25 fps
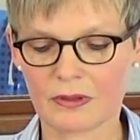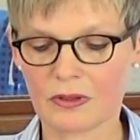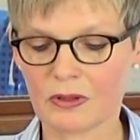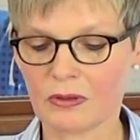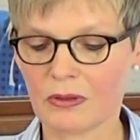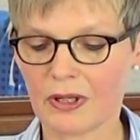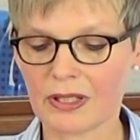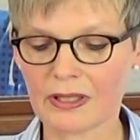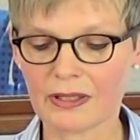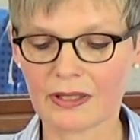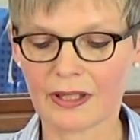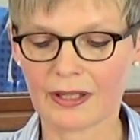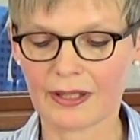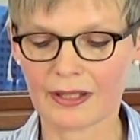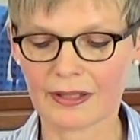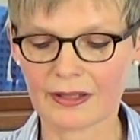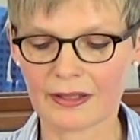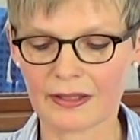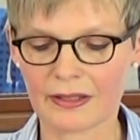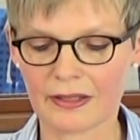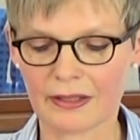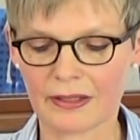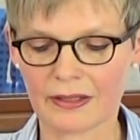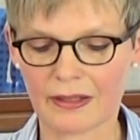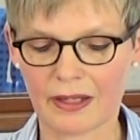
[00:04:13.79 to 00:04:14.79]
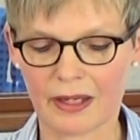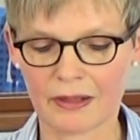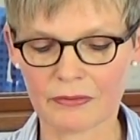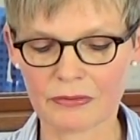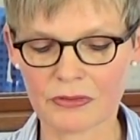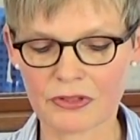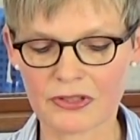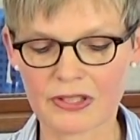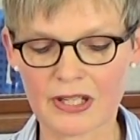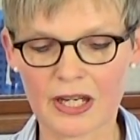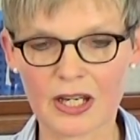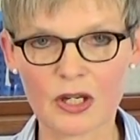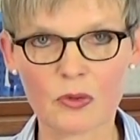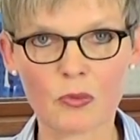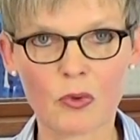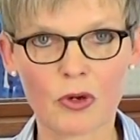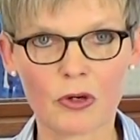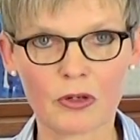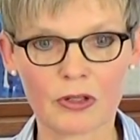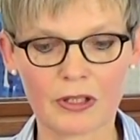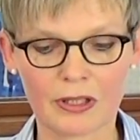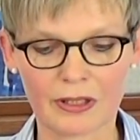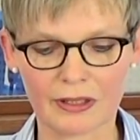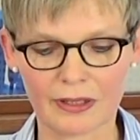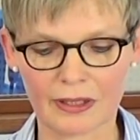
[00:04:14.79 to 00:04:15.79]
quite like the everyday
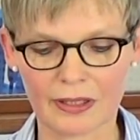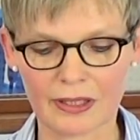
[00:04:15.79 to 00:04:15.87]
working